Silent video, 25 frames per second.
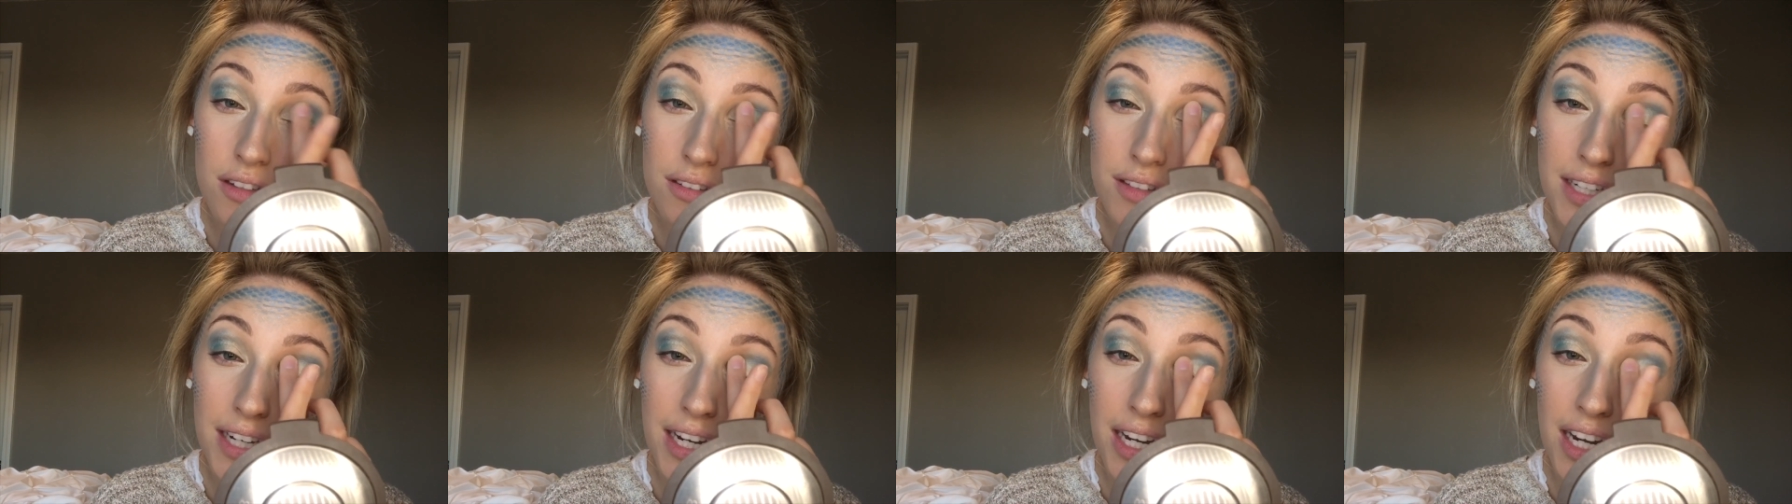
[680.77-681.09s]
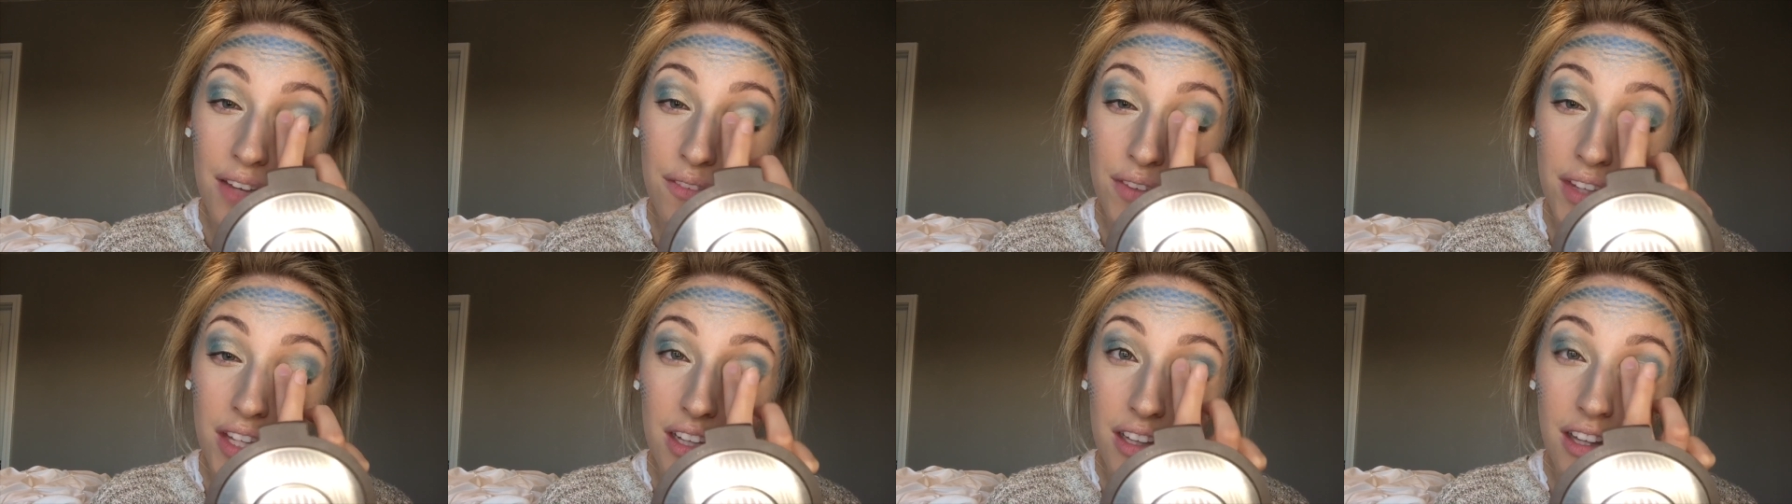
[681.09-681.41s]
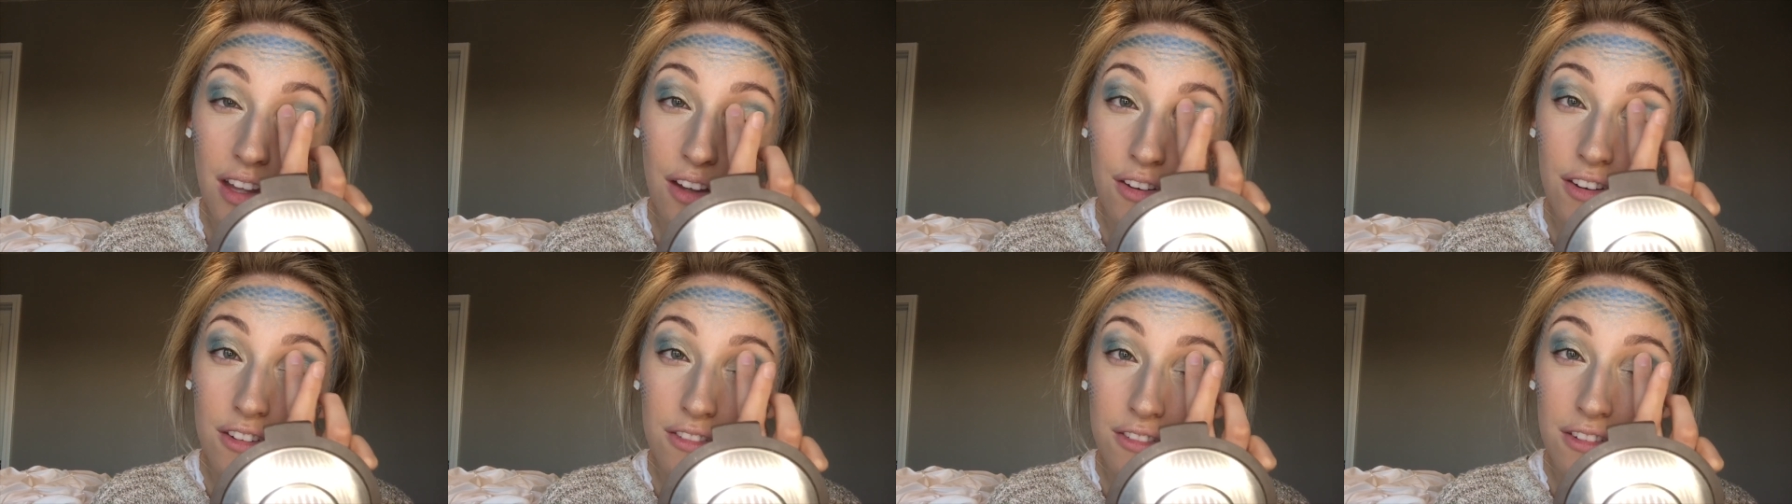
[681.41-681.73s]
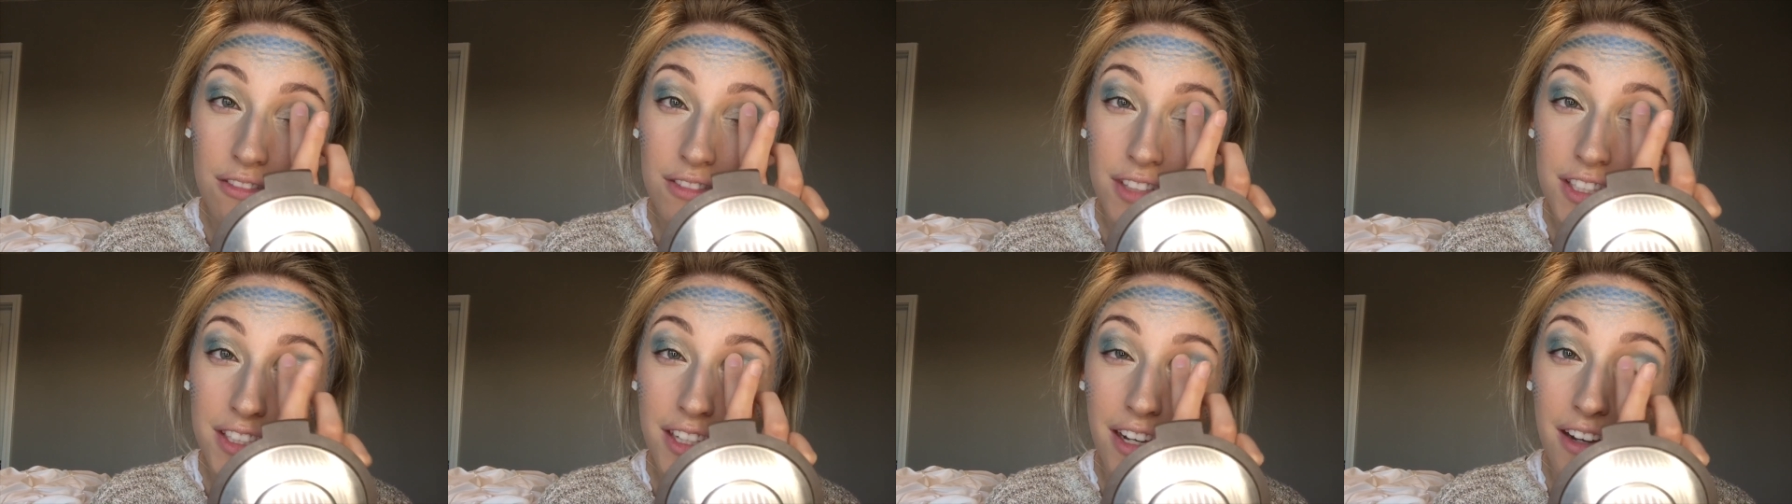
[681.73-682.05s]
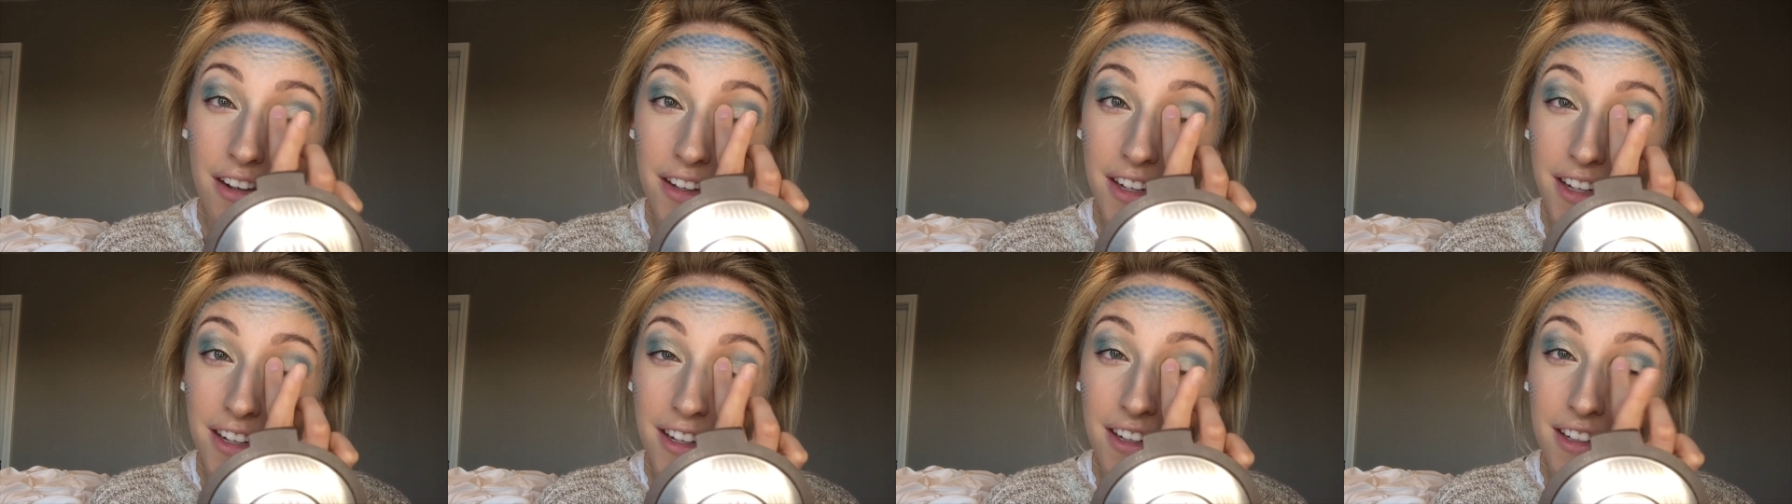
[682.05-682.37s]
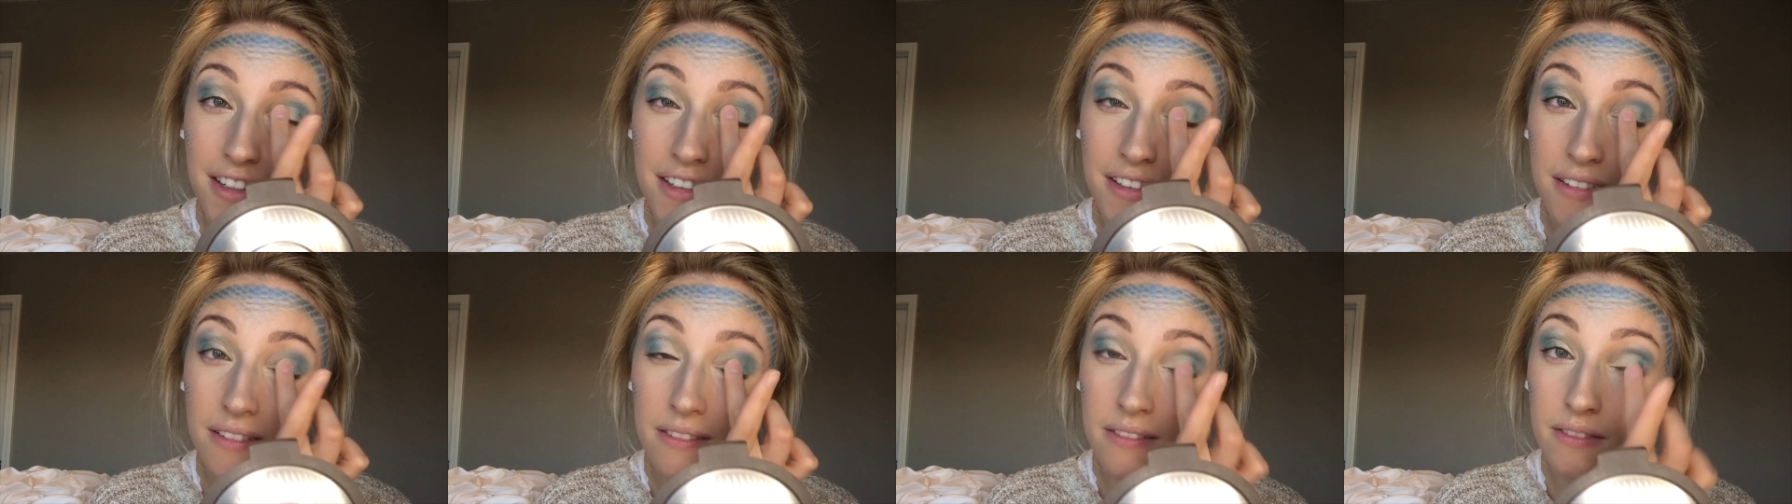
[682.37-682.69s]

We're going to be glowing when we're done here.